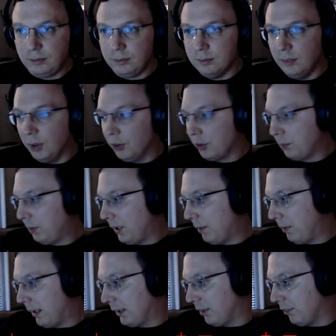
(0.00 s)

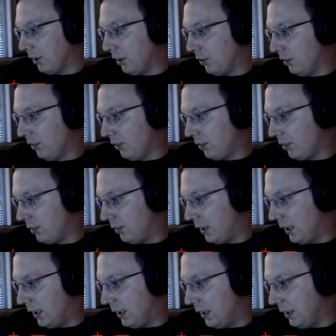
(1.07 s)
Playback devices,
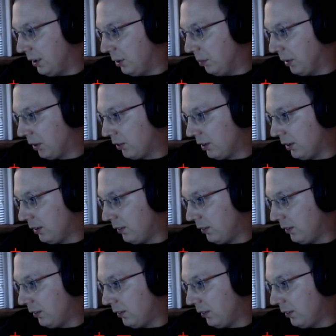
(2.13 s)
audio too.